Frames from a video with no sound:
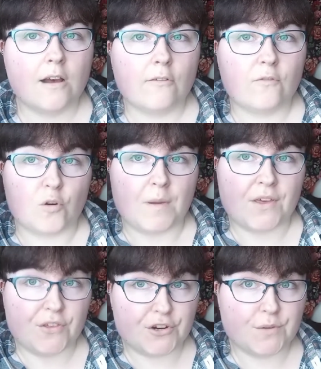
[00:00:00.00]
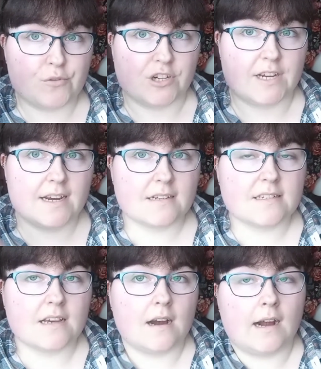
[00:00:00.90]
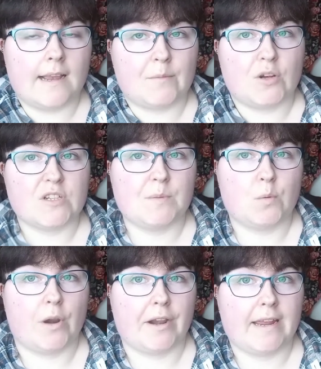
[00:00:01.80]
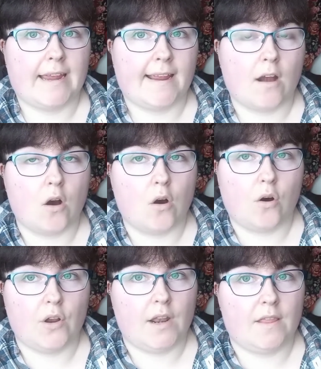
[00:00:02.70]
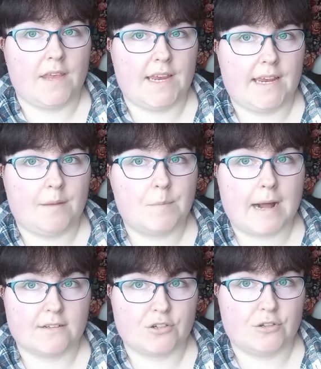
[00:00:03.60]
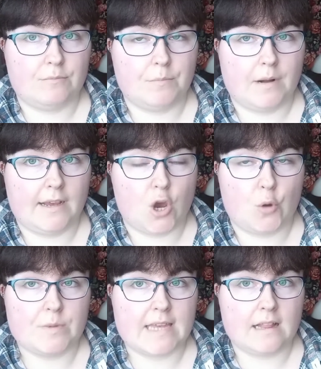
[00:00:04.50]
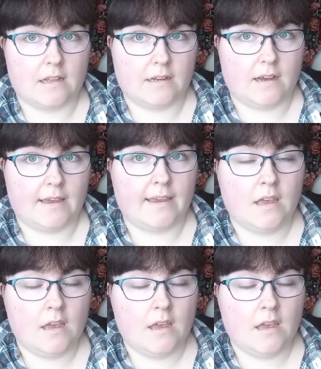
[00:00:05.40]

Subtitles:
For my third project, I am going to be working on the pattern by Opus L&I,